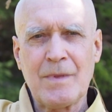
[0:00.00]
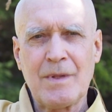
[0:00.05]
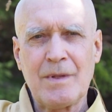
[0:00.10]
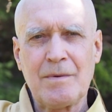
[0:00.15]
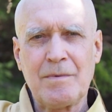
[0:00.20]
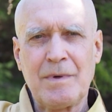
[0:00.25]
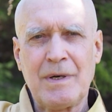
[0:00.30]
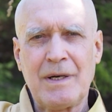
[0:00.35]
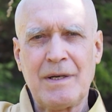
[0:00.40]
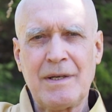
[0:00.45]

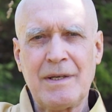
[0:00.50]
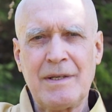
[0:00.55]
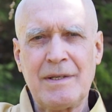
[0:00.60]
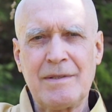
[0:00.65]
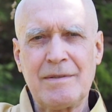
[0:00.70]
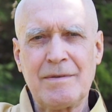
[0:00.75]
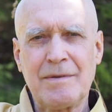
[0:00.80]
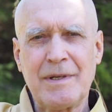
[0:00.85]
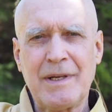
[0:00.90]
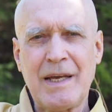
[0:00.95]
Well,
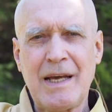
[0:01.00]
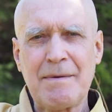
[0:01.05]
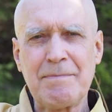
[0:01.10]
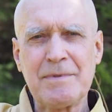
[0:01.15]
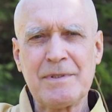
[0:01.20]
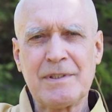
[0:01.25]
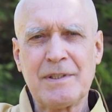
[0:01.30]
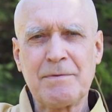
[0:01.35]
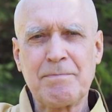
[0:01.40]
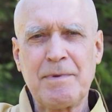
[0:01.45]
what
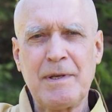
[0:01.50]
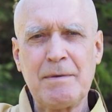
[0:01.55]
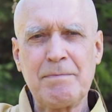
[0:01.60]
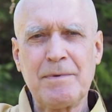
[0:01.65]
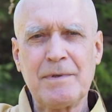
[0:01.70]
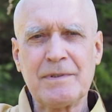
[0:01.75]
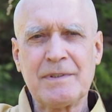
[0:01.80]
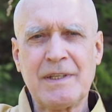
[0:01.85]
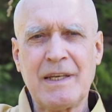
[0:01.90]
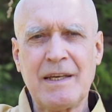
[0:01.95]
happens is
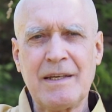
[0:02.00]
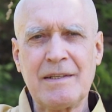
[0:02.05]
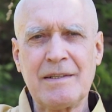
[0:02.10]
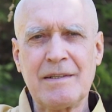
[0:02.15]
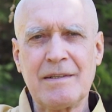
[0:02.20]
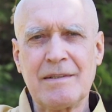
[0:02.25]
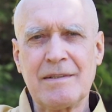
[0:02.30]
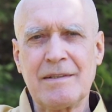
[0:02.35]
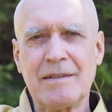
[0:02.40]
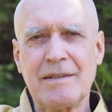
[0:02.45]

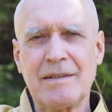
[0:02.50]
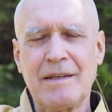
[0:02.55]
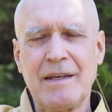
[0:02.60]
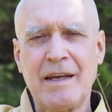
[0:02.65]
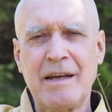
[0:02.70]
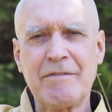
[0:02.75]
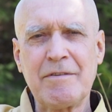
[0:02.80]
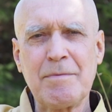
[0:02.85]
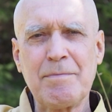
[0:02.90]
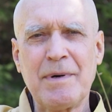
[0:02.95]

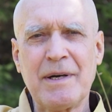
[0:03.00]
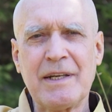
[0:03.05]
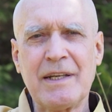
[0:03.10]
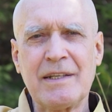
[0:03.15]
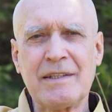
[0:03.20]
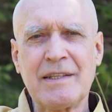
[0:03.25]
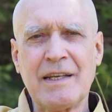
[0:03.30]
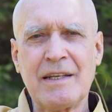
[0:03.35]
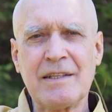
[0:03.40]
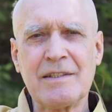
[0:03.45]

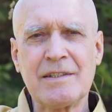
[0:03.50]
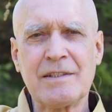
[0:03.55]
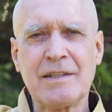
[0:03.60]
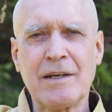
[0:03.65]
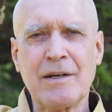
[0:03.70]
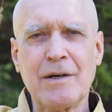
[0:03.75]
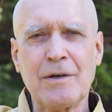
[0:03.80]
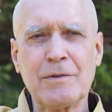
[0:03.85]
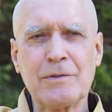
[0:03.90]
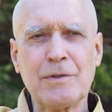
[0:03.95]
everybody tends
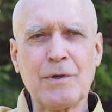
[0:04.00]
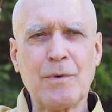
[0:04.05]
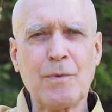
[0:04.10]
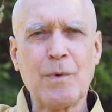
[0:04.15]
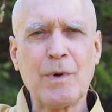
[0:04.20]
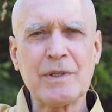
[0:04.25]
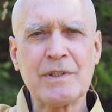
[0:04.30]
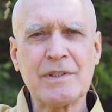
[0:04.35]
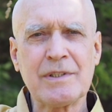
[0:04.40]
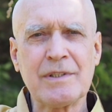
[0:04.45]
to go to
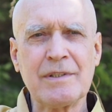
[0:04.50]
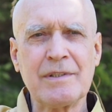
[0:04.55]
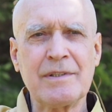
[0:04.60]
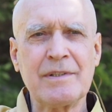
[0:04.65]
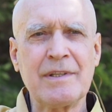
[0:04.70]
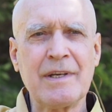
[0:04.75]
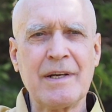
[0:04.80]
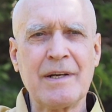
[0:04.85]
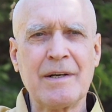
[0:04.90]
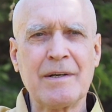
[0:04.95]
what's
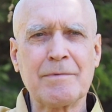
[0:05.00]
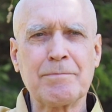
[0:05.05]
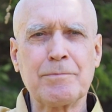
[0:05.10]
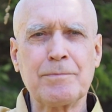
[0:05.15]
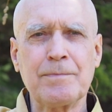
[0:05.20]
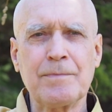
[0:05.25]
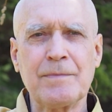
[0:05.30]
their